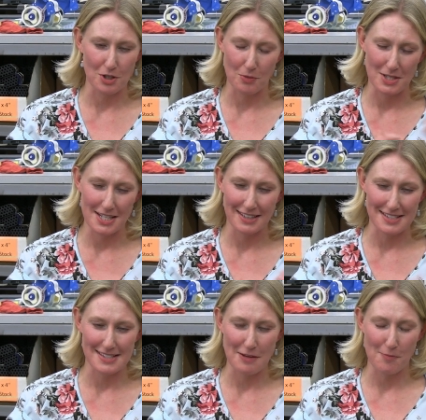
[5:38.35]
We take the
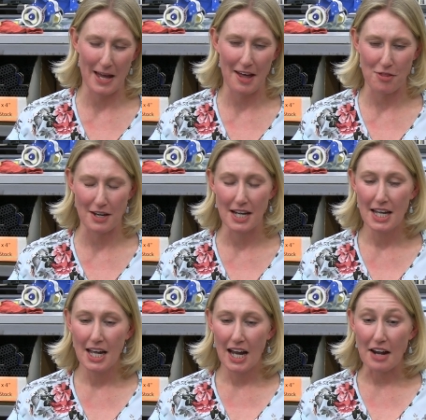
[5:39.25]
safe path. And
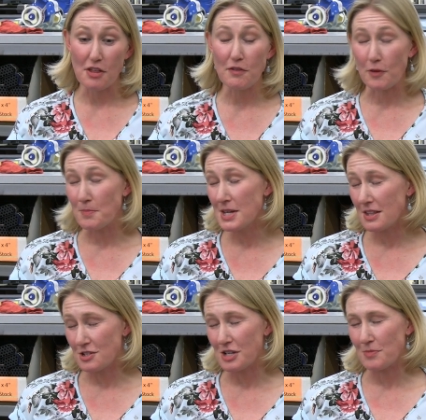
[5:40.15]
I think for me,
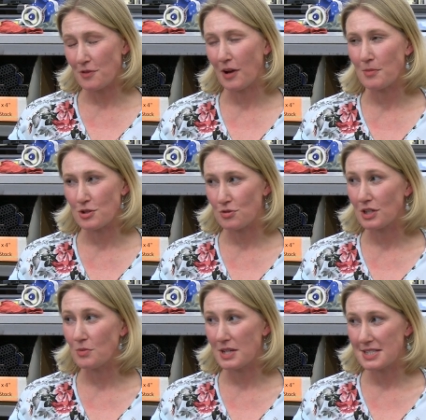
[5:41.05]
the Chamber of Commerce really
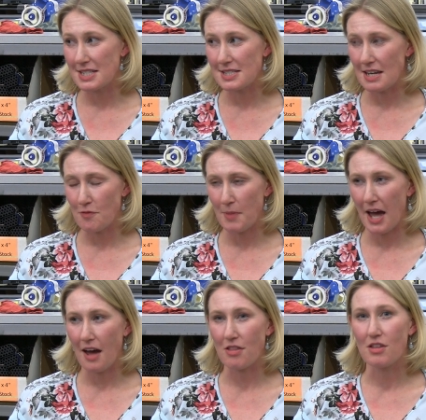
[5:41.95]
was the safe
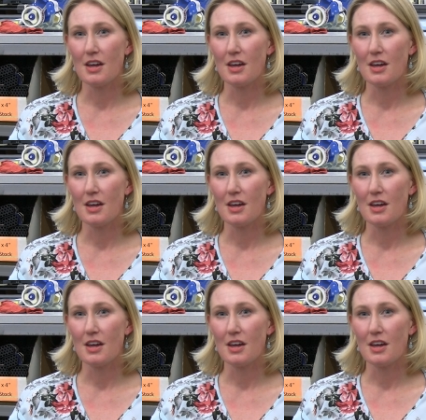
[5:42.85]
path.